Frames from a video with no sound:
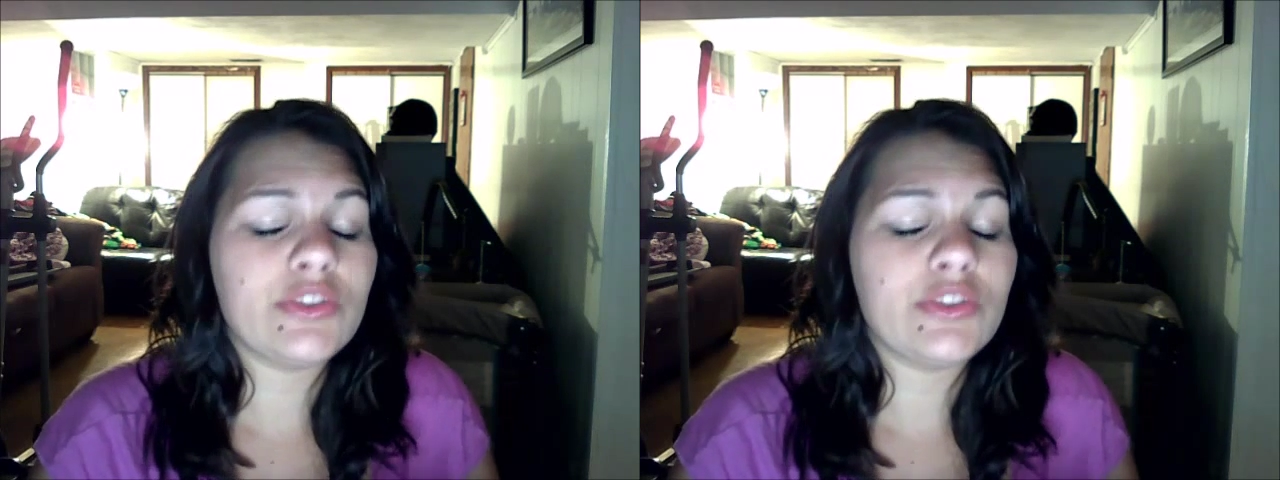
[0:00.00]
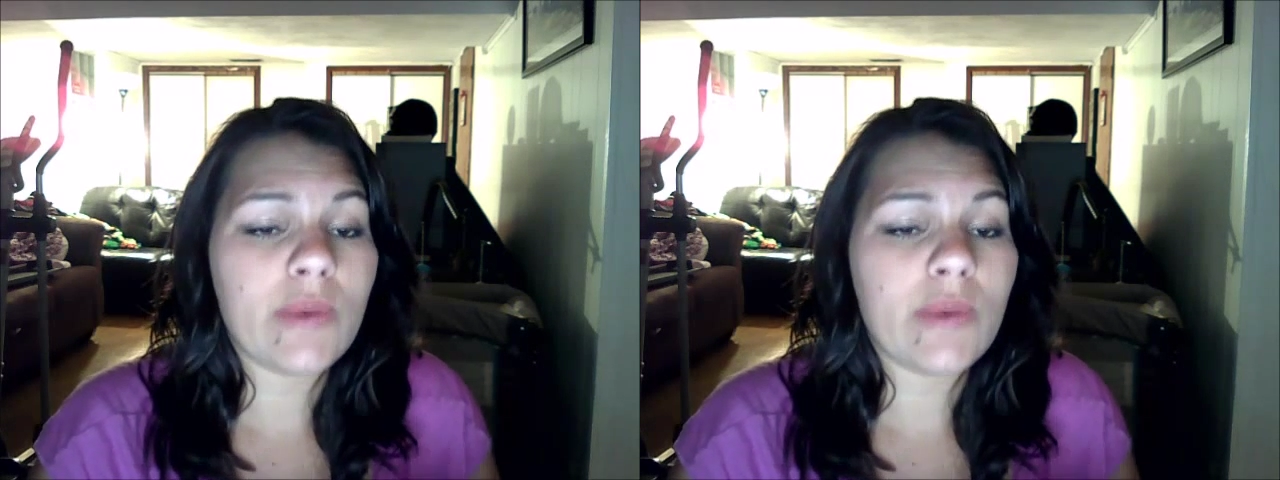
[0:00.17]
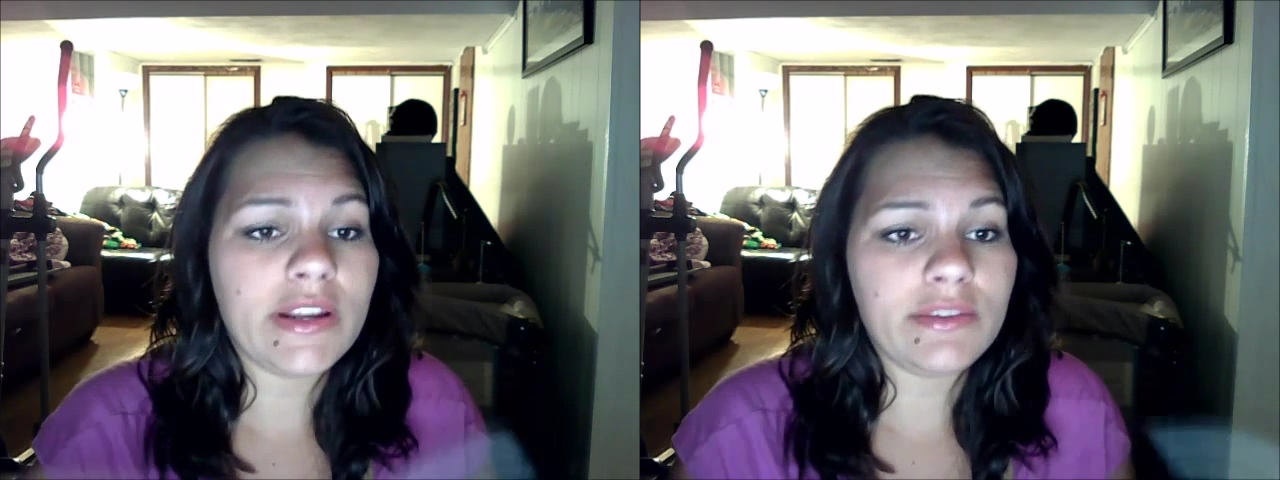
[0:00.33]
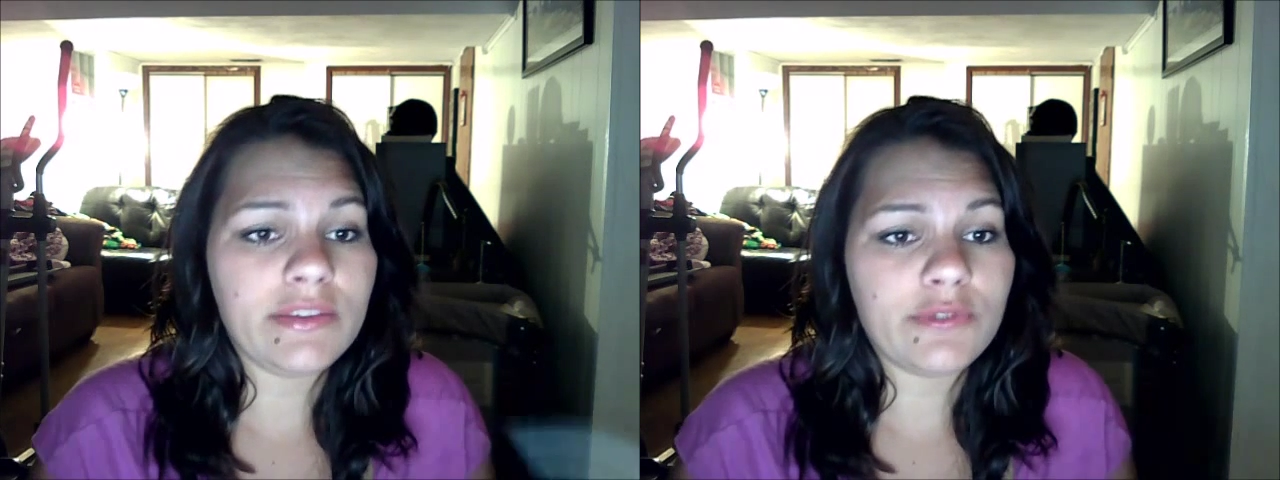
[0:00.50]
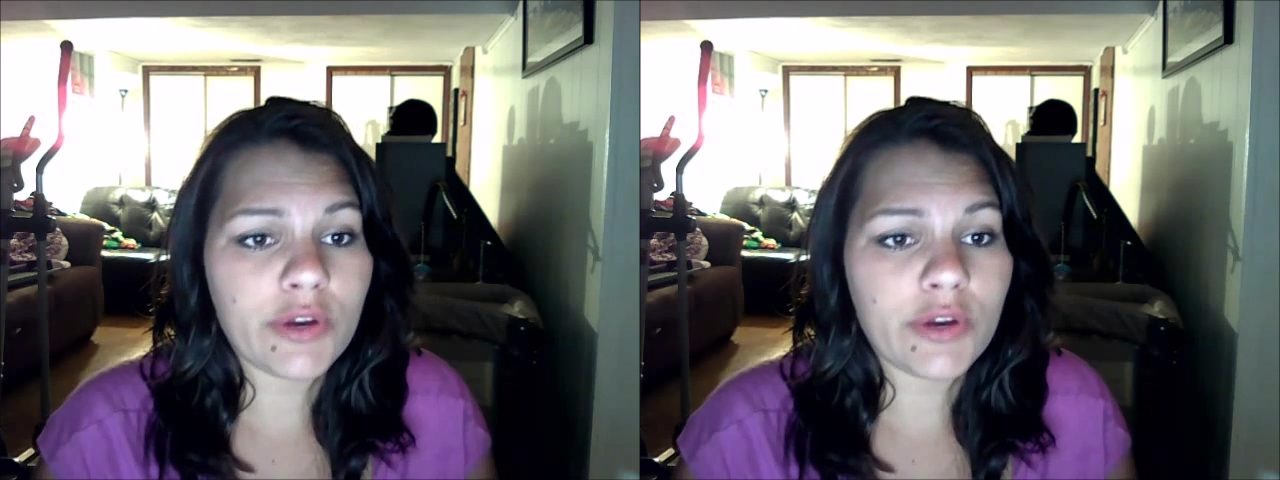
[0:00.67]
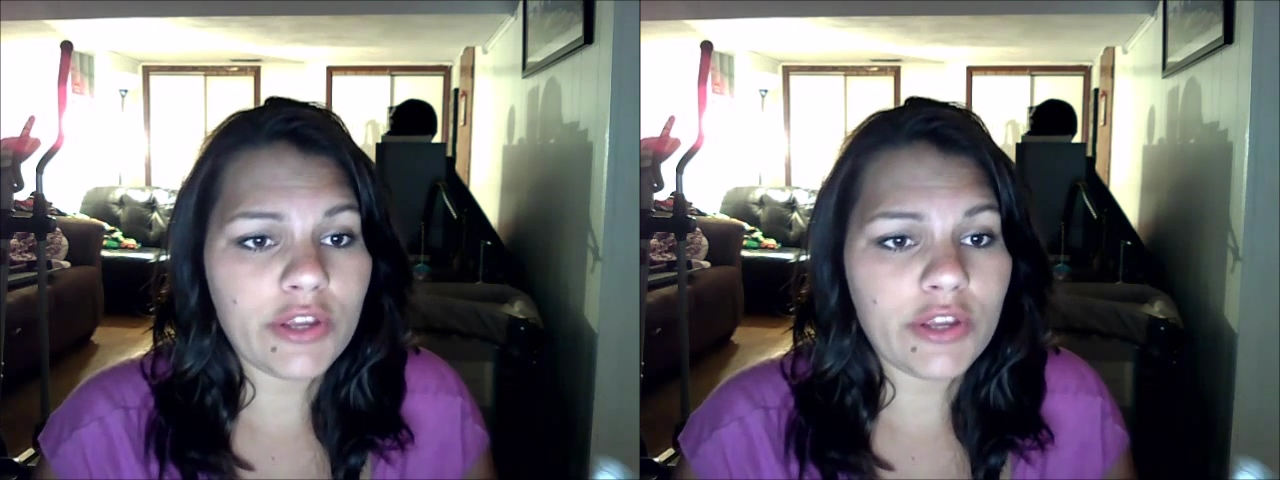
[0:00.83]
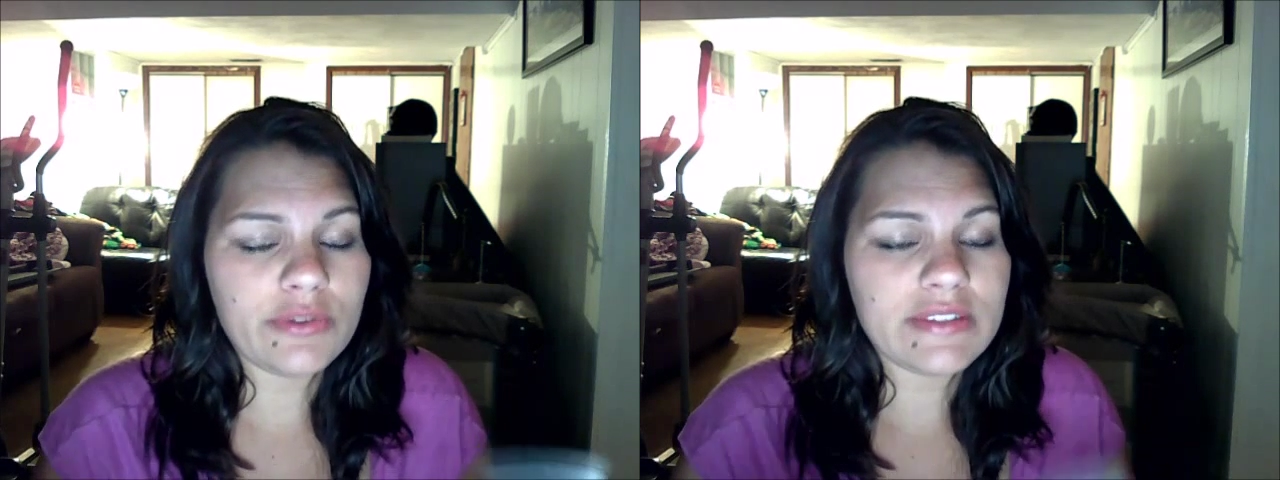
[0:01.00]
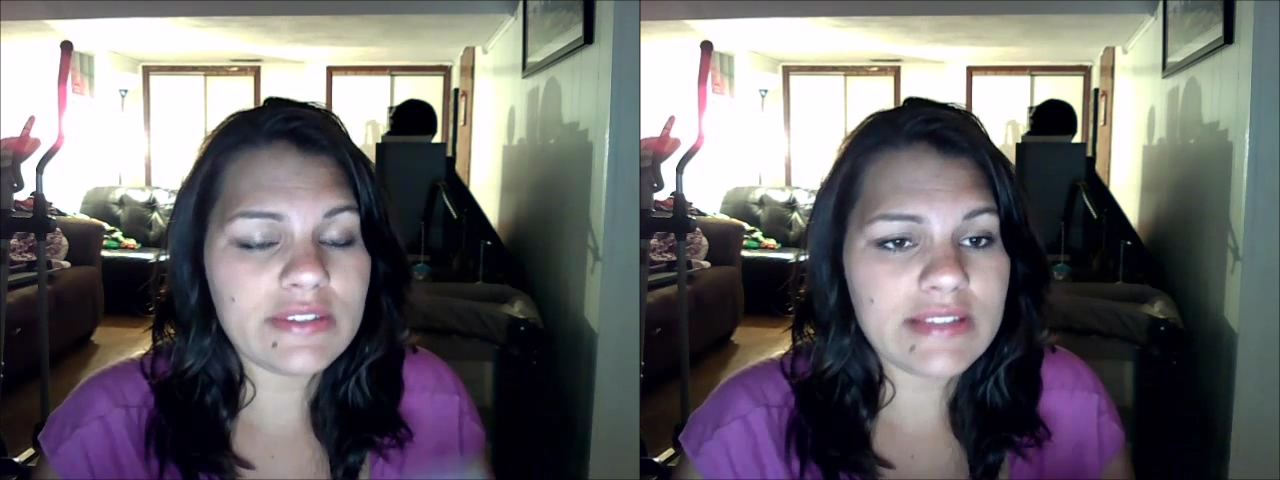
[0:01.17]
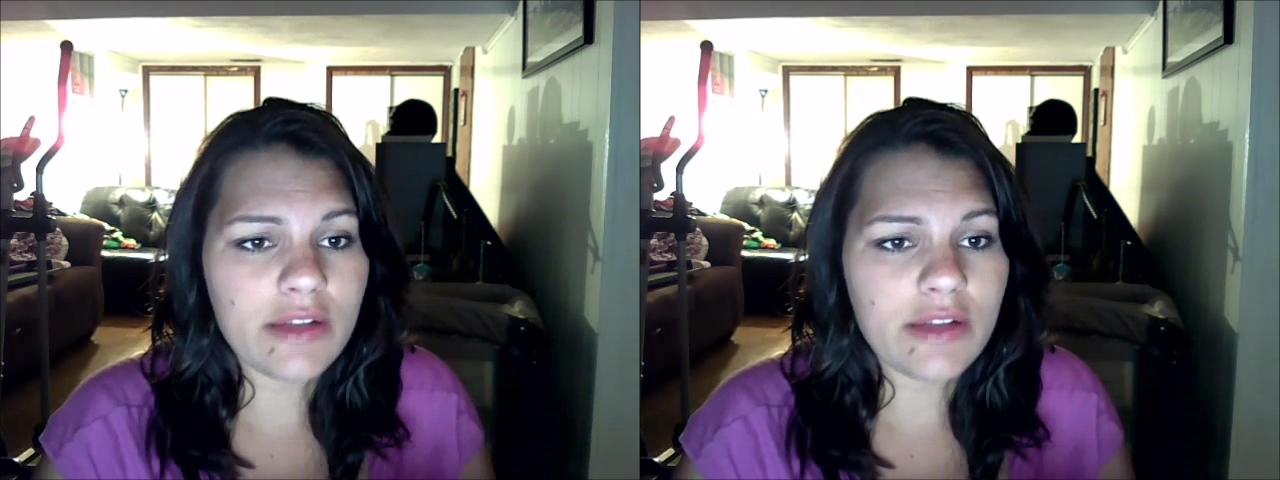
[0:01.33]
24
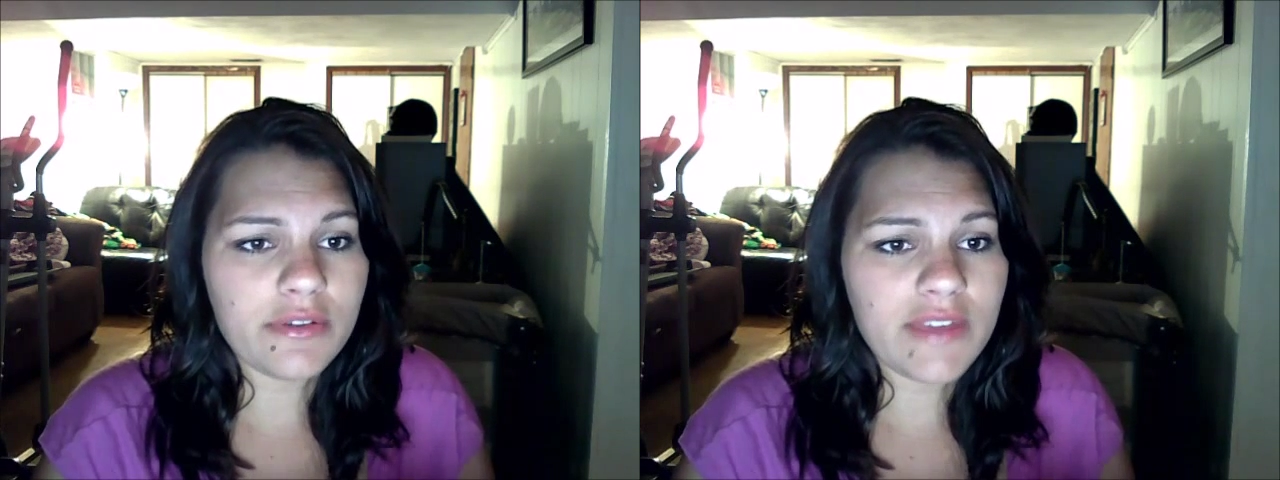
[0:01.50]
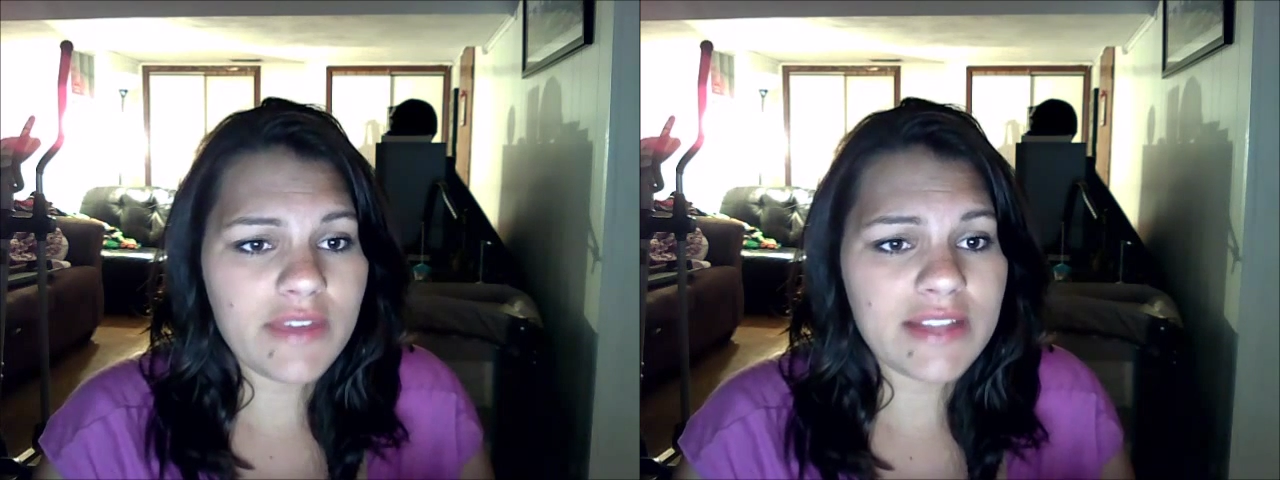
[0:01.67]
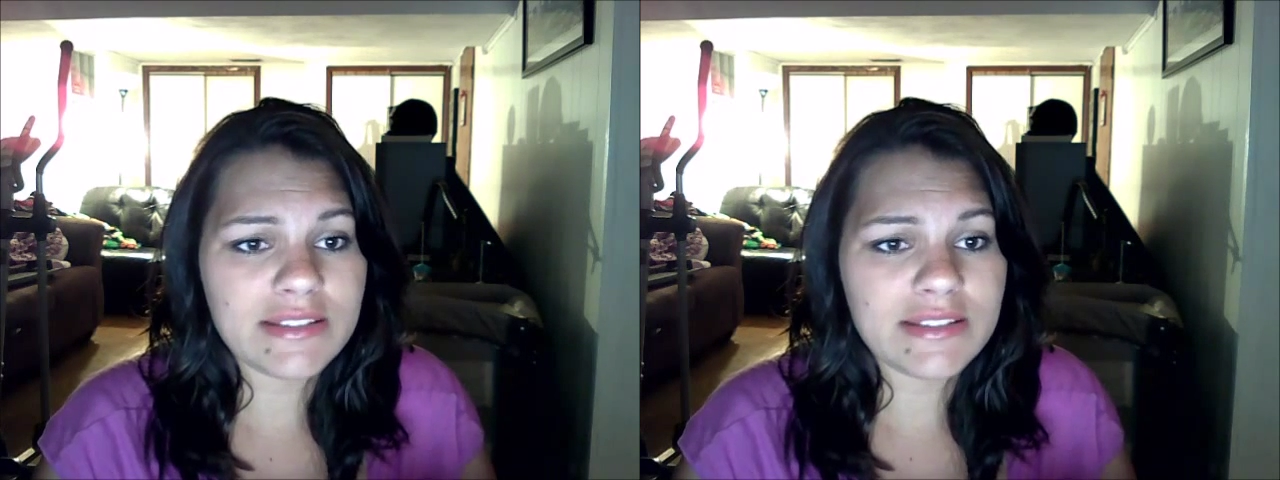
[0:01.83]
uses out of it.